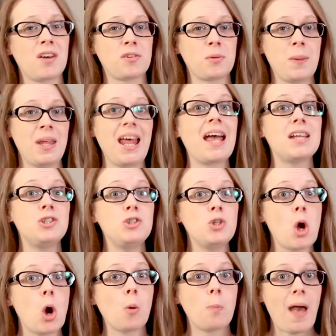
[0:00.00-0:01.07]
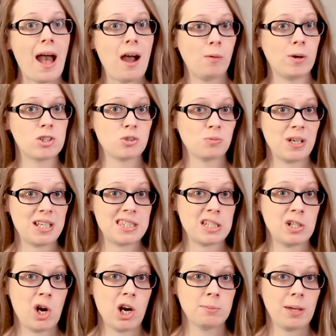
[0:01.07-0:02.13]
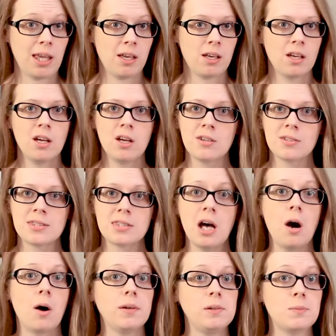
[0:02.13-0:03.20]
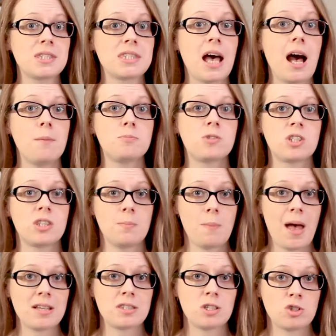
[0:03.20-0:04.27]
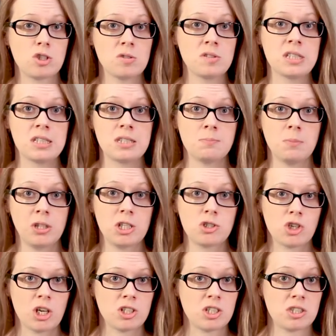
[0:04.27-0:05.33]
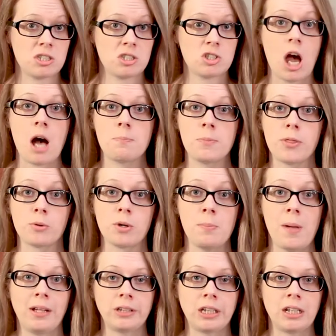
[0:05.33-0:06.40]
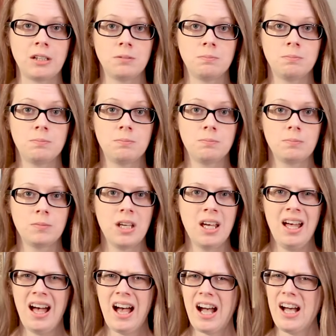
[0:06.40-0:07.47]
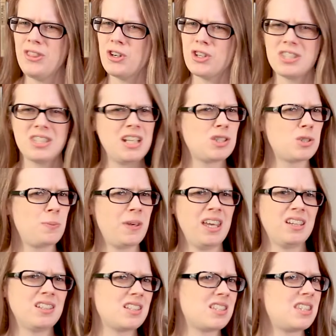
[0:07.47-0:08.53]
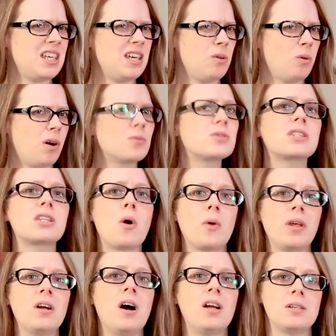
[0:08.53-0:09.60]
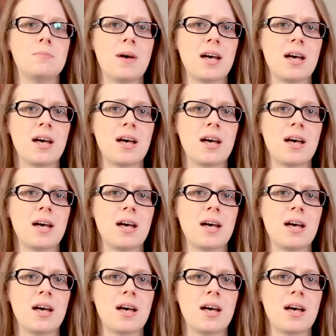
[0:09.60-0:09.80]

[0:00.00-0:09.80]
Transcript: government had no power to raise an army, so it was up to the Massachusetts militia to stop the rebellion. Other states began to see what was going on in